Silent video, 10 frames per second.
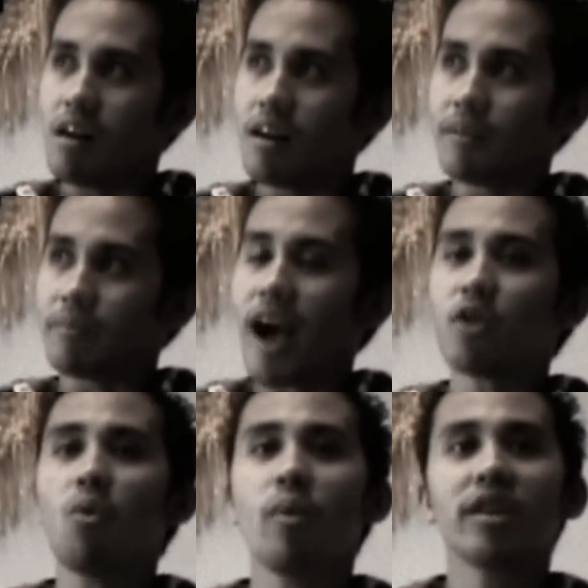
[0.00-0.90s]
I
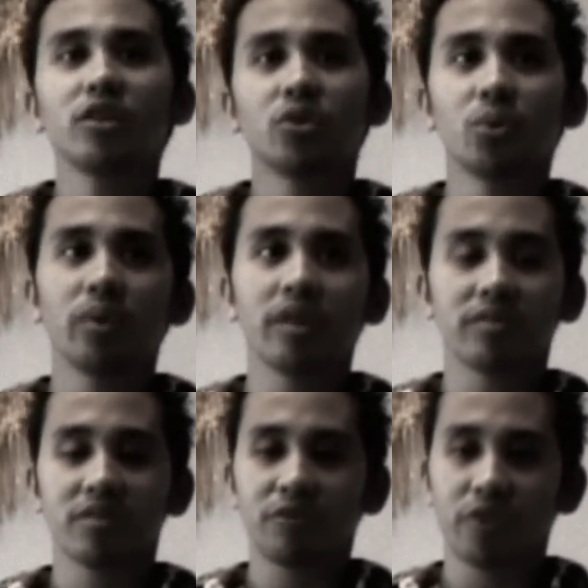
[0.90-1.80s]
don't want to do
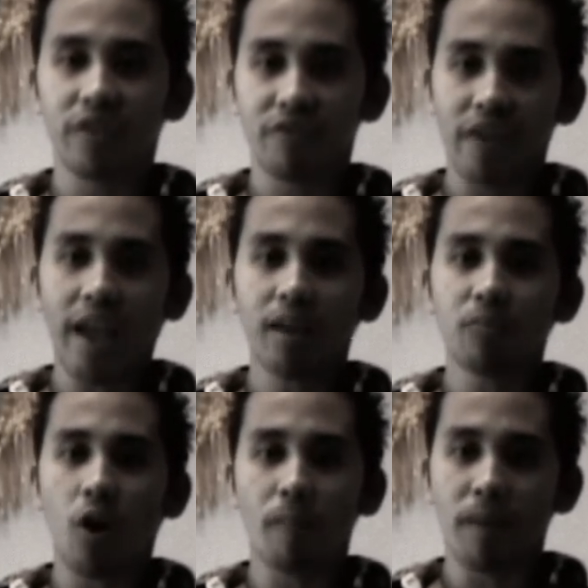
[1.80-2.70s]
it just for the
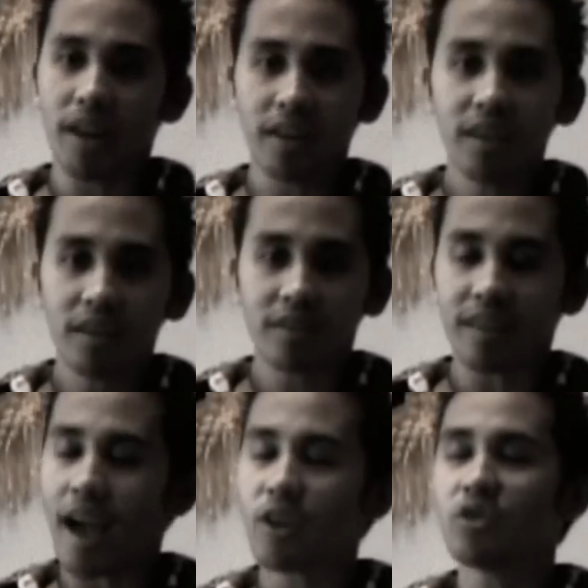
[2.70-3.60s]
fame or money,
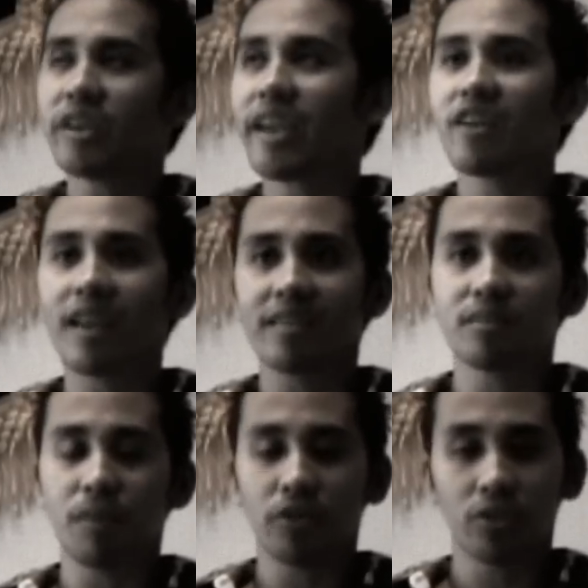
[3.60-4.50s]
because I could care less
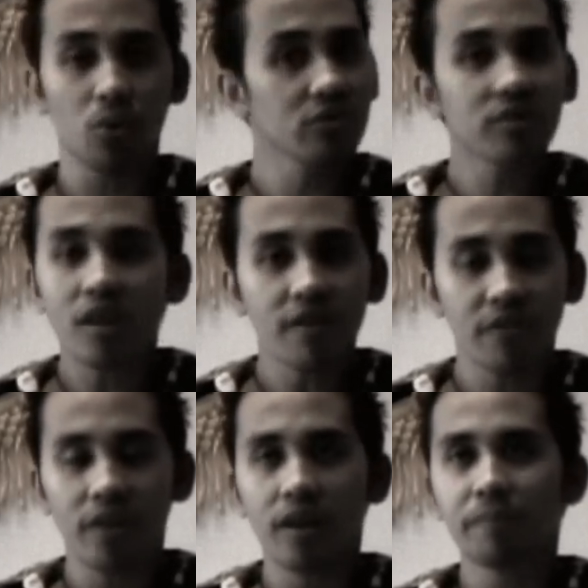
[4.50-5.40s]
about those stuff.
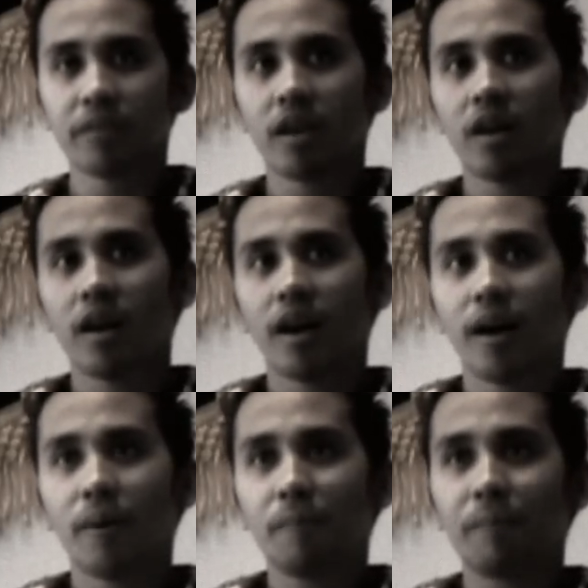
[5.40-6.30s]

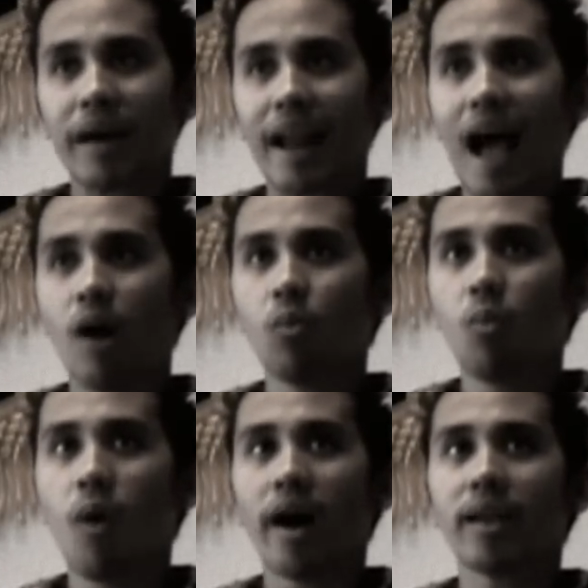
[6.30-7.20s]
But I
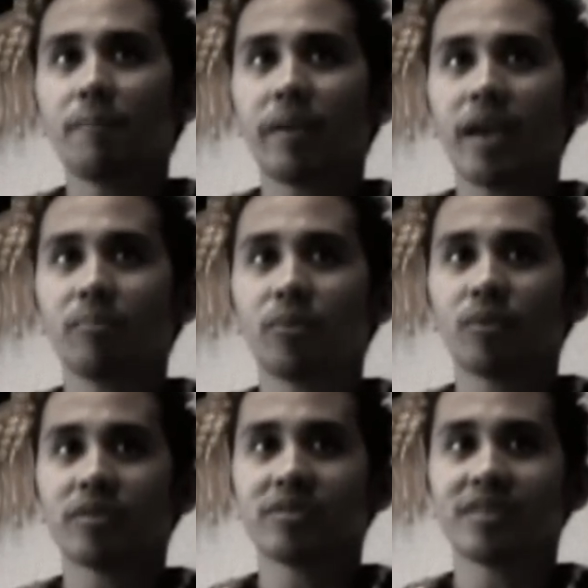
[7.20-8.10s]
want to be able,
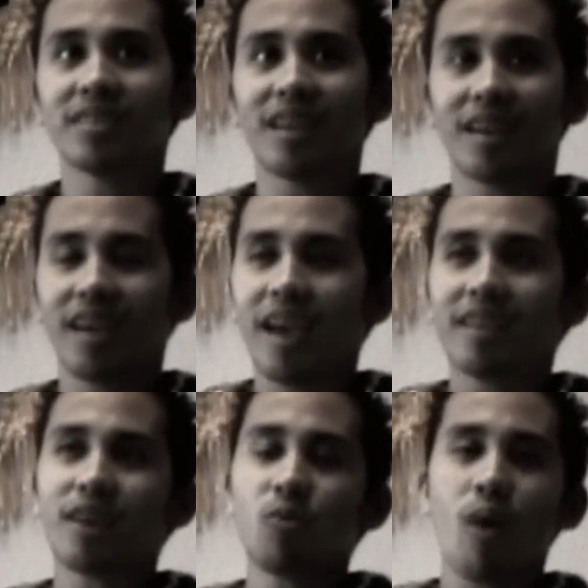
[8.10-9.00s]
because
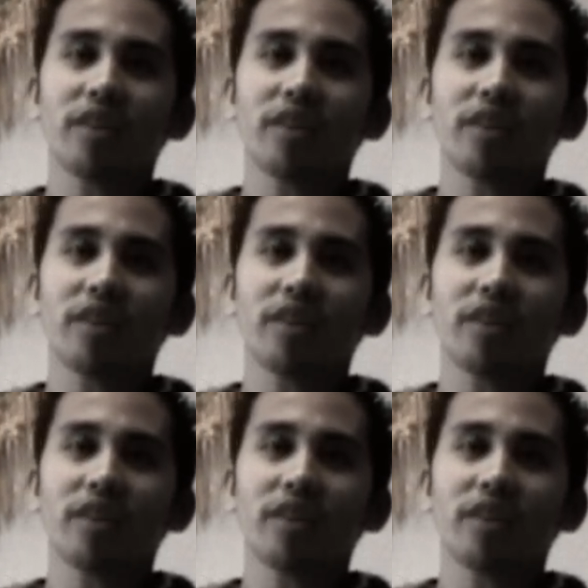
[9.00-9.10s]
it's like